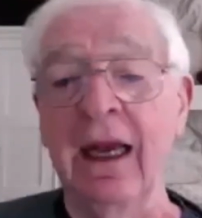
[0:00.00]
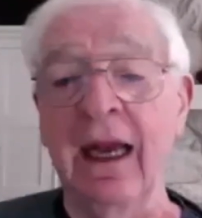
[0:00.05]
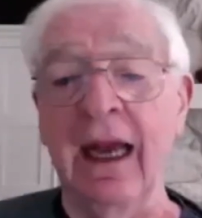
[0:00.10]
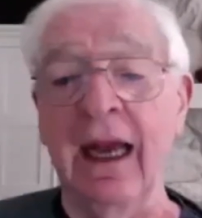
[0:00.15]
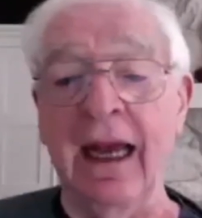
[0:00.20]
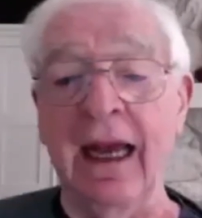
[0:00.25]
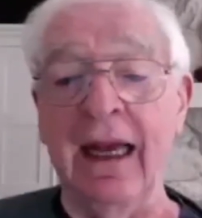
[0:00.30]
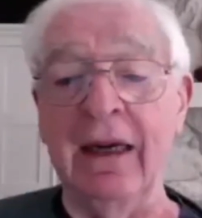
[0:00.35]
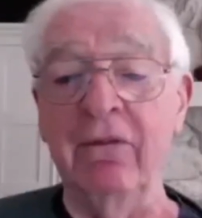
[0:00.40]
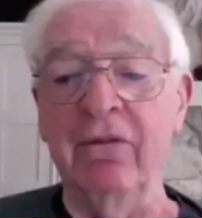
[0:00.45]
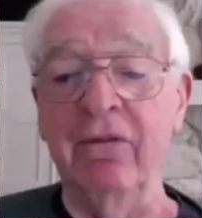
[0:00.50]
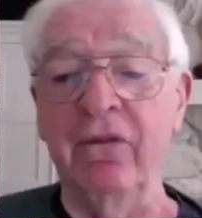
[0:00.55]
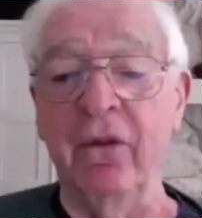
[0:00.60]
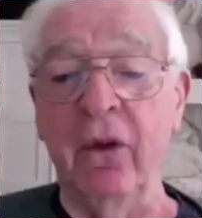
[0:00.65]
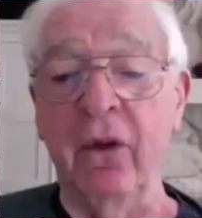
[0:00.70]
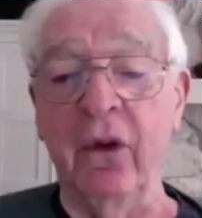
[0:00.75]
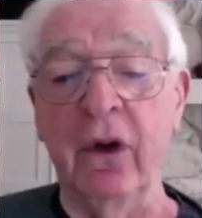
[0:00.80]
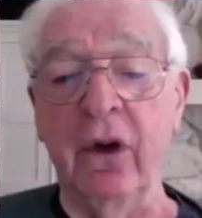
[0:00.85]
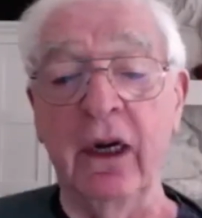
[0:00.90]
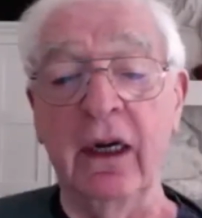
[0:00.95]
And
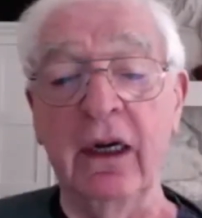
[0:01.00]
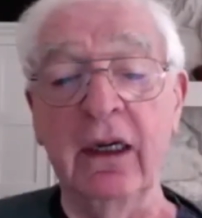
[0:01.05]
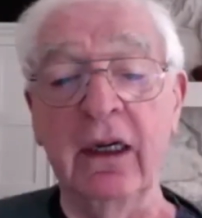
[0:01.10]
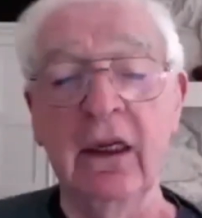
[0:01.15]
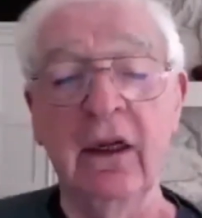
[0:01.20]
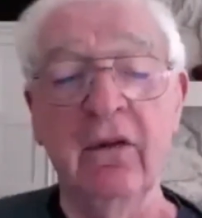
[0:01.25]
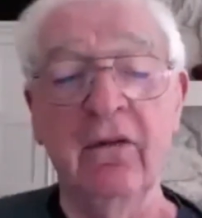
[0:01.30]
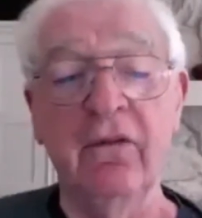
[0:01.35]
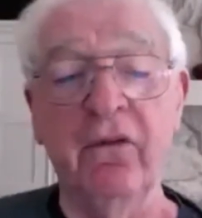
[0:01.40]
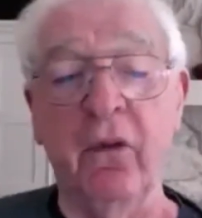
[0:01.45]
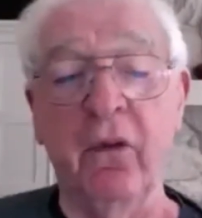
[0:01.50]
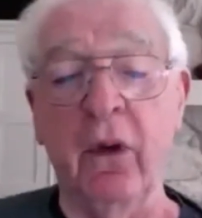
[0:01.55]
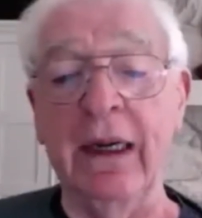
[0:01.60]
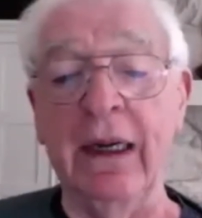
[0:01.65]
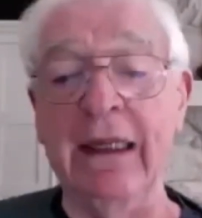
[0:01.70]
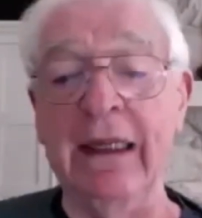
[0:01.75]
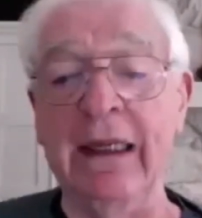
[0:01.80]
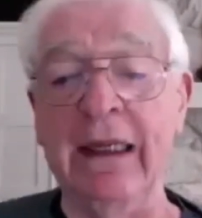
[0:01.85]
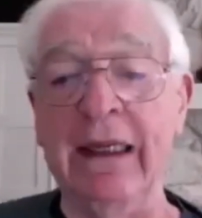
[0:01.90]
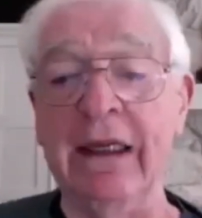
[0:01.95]
for
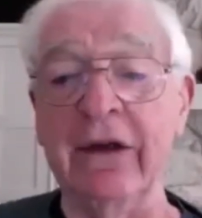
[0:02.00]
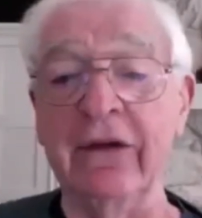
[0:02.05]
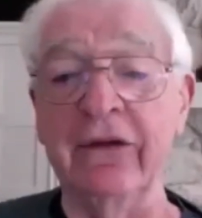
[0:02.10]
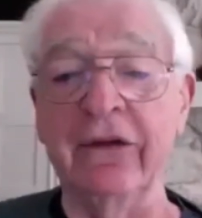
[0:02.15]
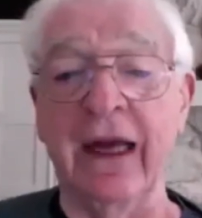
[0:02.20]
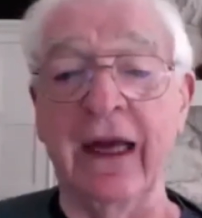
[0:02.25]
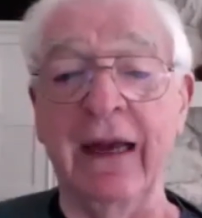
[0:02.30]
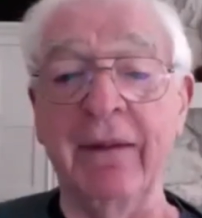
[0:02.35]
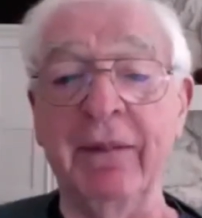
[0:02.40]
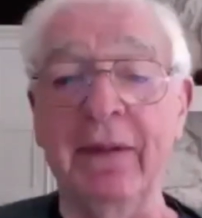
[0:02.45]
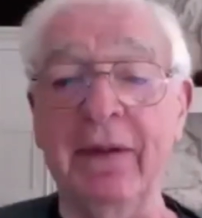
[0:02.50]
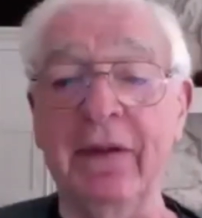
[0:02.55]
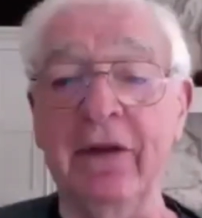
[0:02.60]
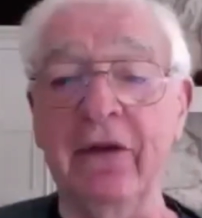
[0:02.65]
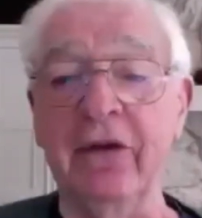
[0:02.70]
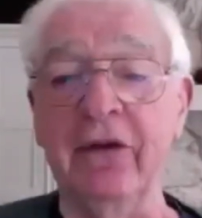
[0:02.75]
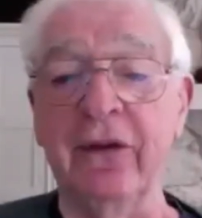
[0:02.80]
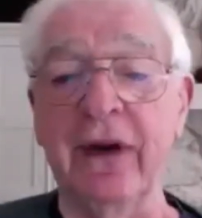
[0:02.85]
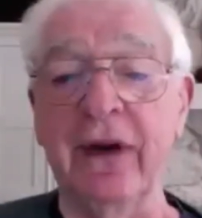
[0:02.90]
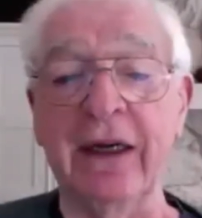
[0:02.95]
40 years, I've been the
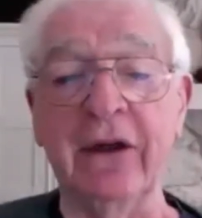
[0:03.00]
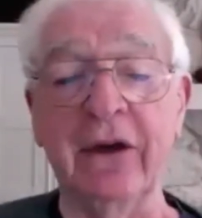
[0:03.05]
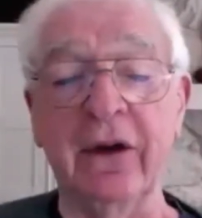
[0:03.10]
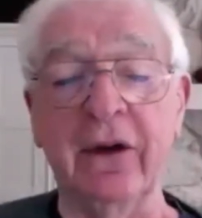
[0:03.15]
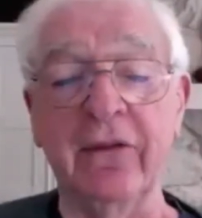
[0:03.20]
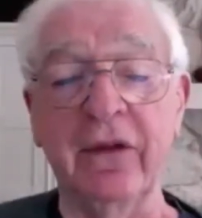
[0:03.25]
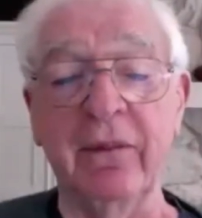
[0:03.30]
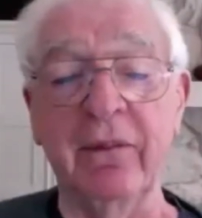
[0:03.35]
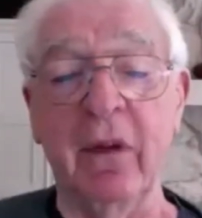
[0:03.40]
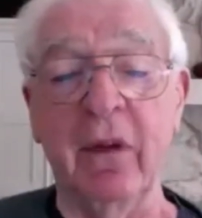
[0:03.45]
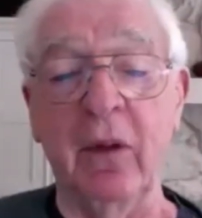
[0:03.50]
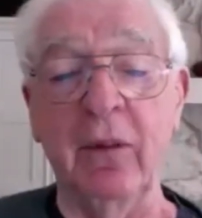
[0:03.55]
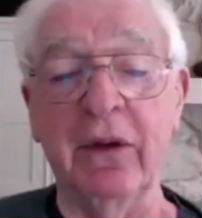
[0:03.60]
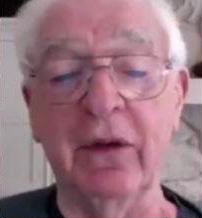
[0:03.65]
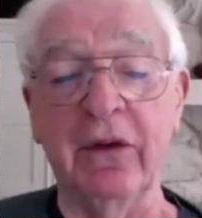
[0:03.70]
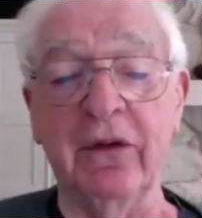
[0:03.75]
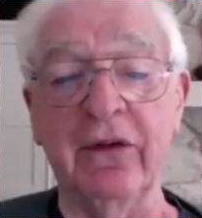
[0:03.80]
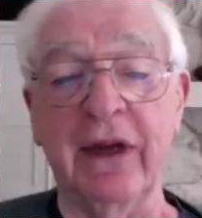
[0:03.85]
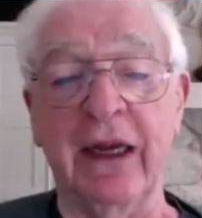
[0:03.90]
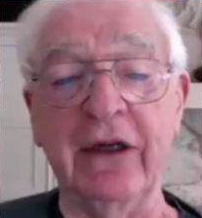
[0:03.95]
director of the
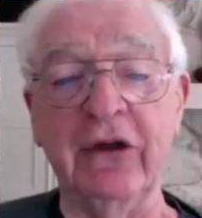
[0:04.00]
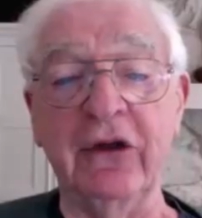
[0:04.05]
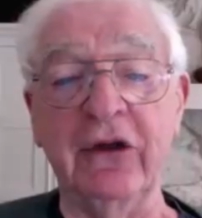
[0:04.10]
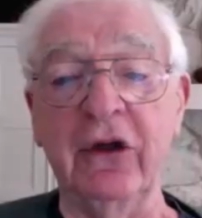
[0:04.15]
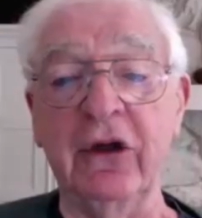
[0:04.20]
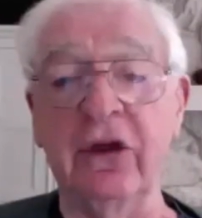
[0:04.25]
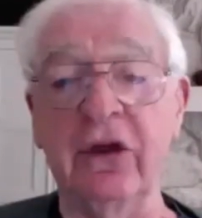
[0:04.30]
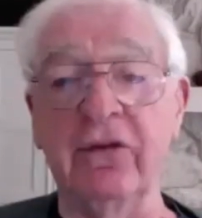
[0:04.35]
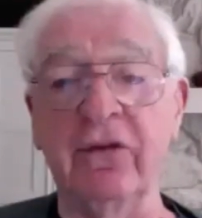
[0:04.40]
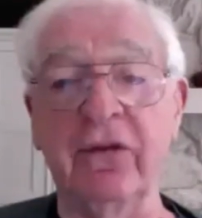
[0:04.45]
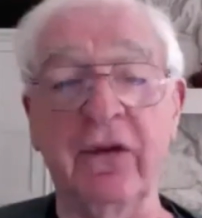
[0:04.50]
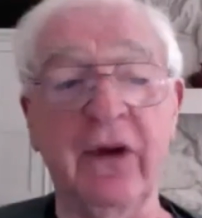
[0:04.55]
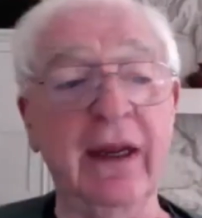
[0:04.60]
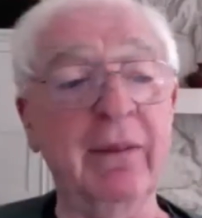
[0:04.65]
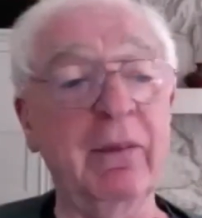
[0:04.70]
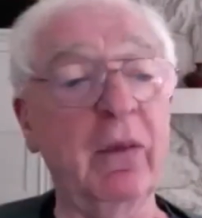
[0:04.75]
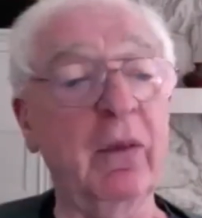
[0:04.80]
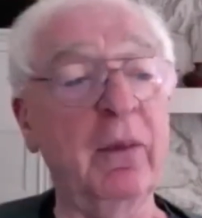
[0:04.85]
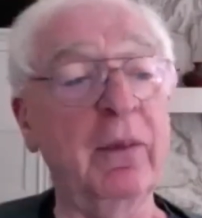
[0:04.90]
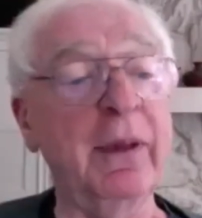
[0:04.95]
mobilization to free
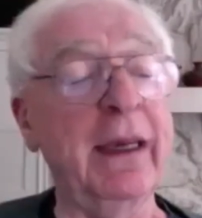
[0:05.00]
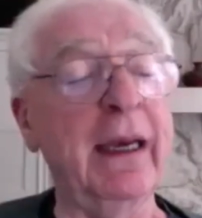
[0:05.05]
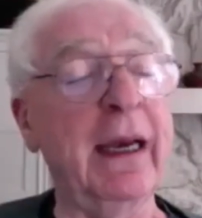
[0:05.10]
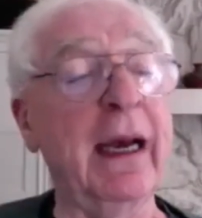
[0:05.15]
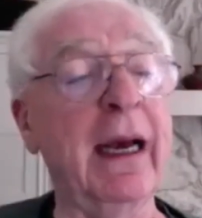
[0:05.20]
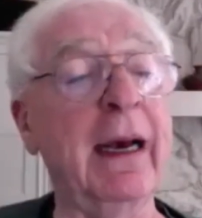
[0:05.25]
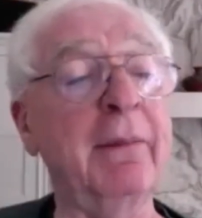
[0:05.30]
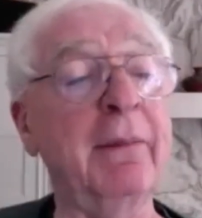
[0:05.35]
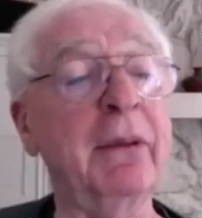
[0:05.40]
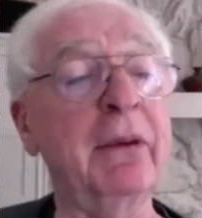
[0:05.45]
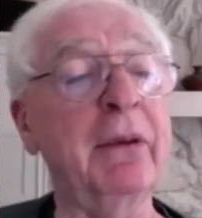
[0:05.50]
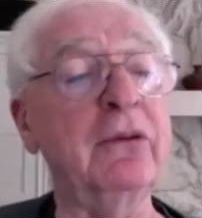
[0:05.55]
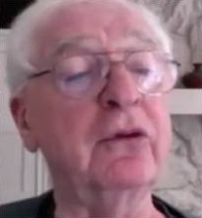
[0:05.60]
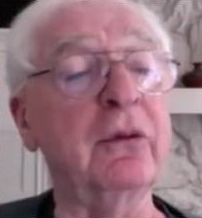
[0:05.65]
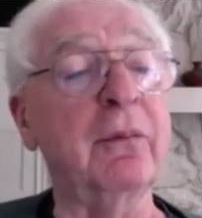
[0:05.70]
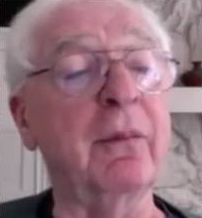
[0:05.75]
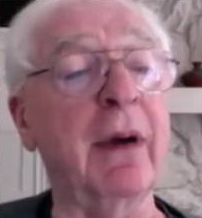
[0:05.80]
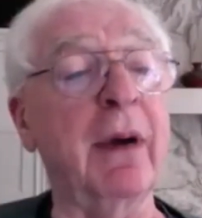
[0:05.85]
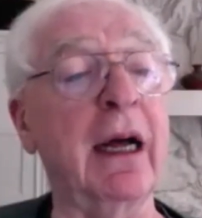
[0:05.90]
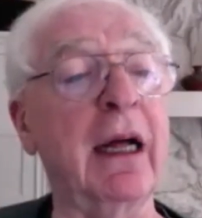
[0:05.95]
Mumia
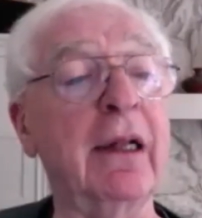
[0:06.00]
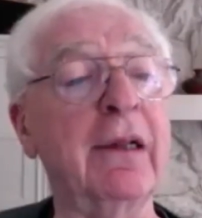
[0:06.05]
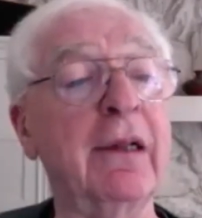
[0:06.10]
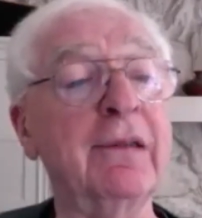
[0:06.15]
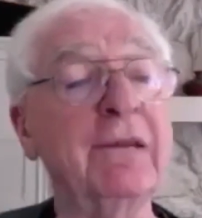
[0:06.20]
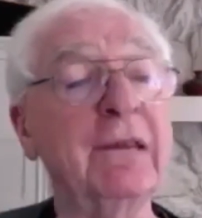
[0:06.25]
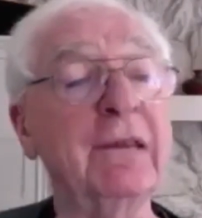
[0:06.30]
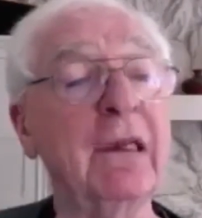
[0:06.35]
Abu-Jamal,